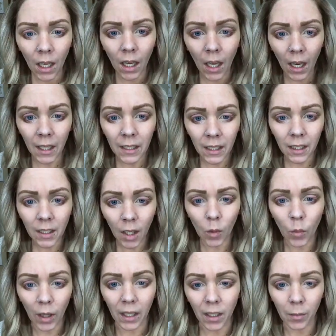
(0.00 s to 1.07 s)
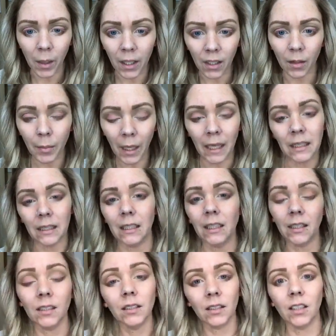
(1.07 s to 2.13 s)
I need a wedding makeup idea.
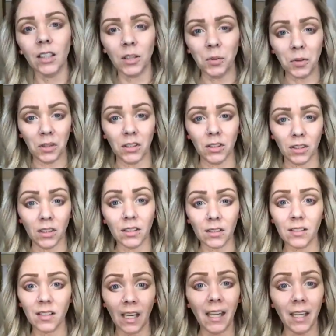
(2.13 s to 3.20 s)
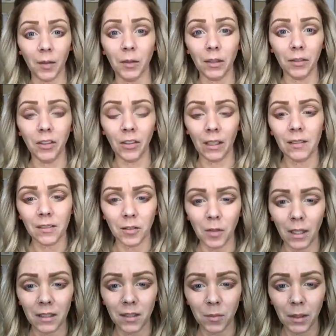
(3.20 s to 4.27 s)
Oh, goodness. I hate whenever you guys do
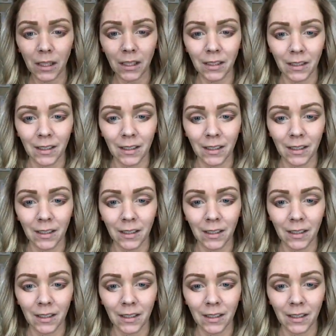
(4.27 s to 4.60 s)
that to me.